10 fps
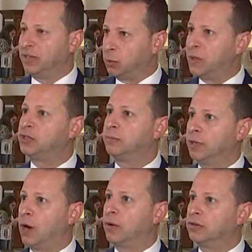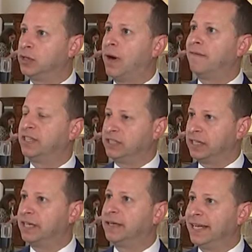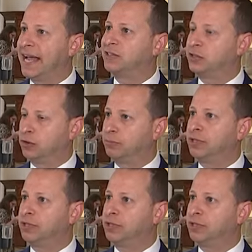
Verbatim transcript: He's a whistleblower, so obviously he has certain